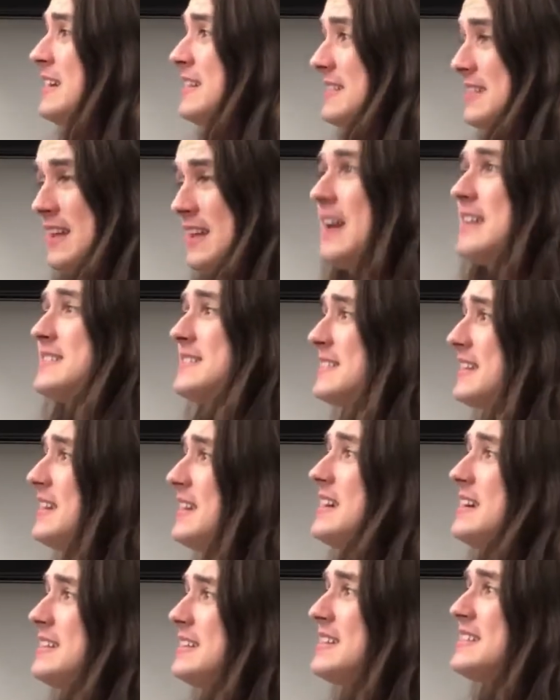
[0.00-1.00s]
that's
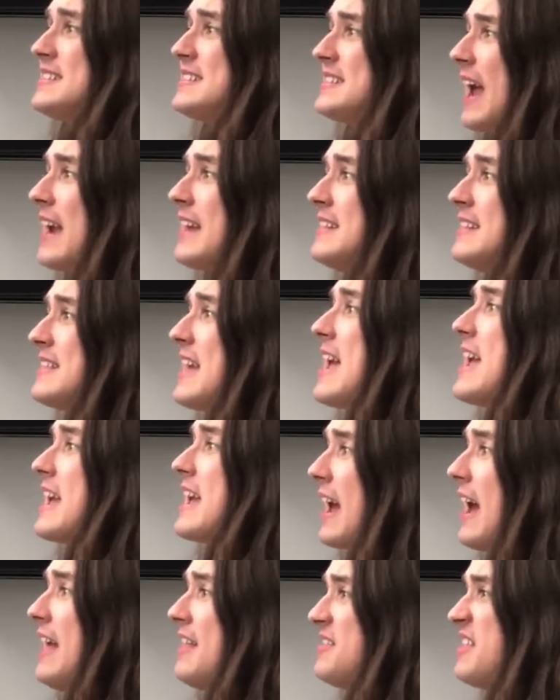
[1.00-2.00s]
the second
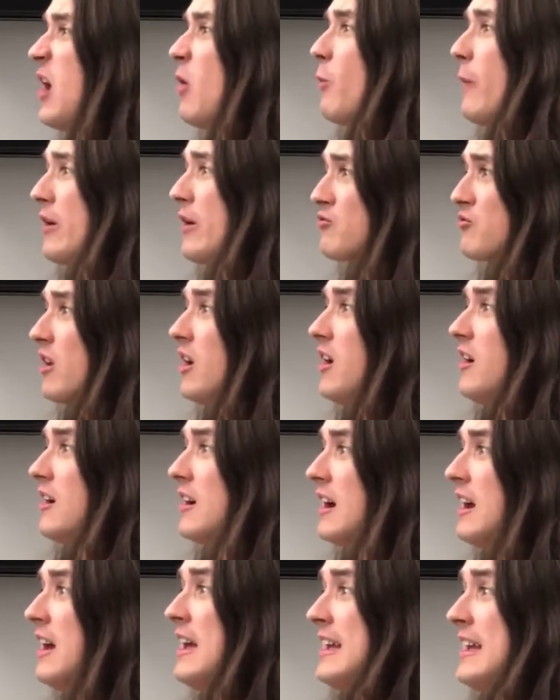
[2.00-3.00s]
thing that went
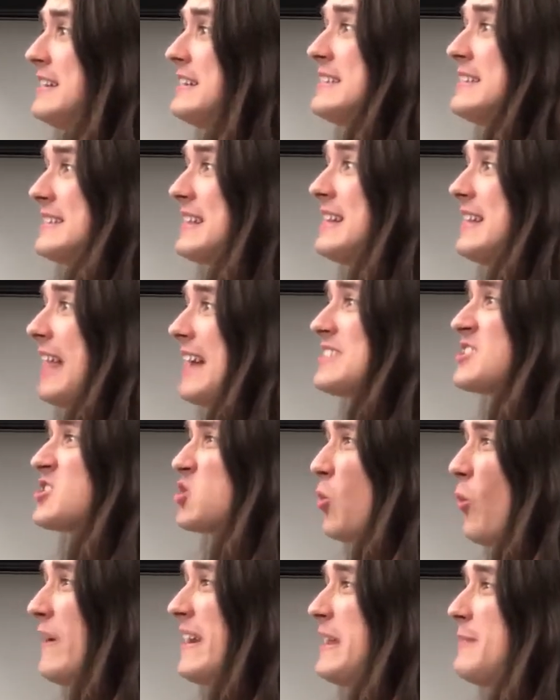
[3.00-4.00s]
wrong, is the last
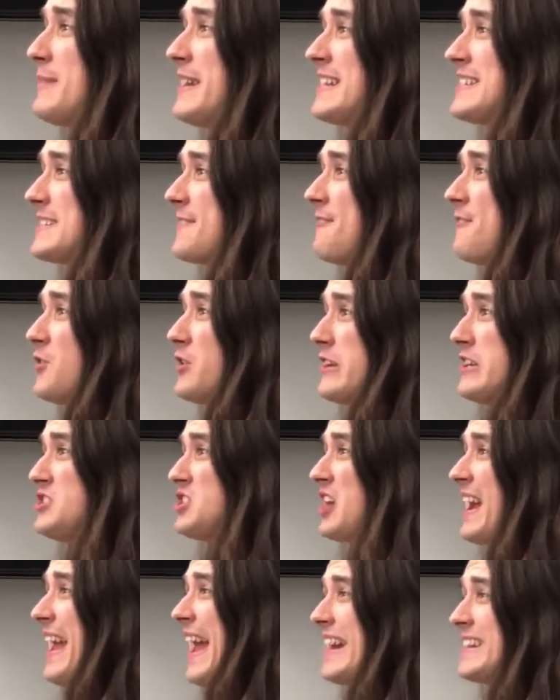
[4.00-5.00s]
20 minutes of footage
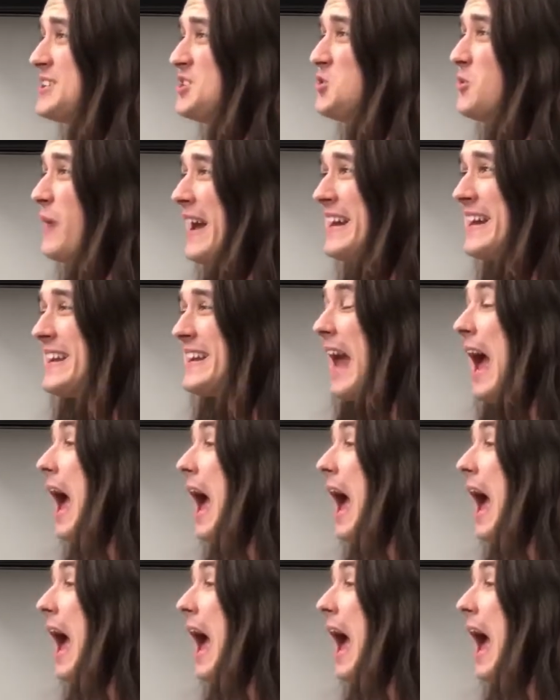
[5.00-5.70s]
I had to edit